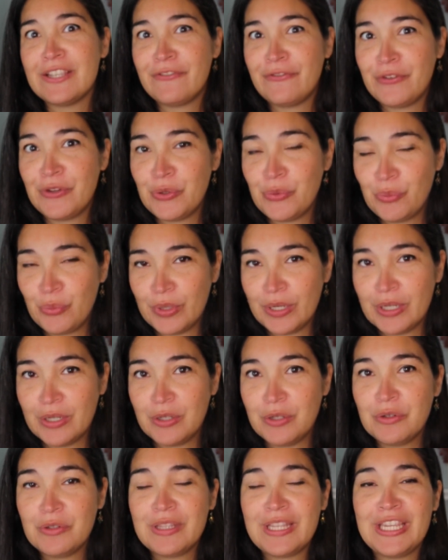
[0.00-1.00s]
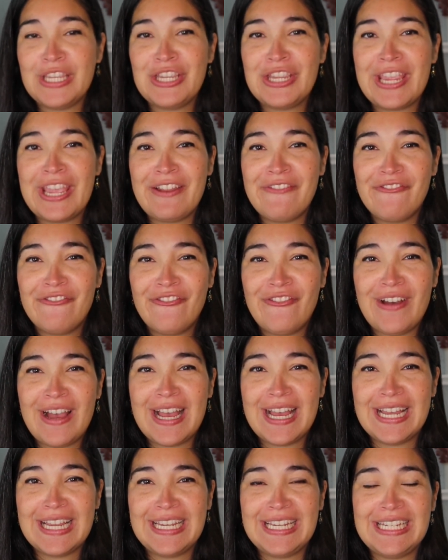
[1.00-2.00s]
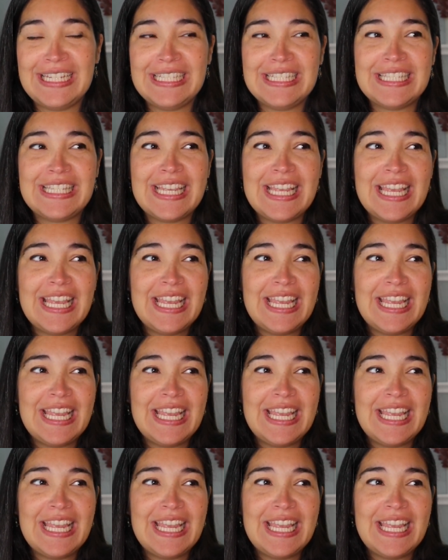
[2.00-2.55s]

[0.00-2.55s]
if you will, that you can find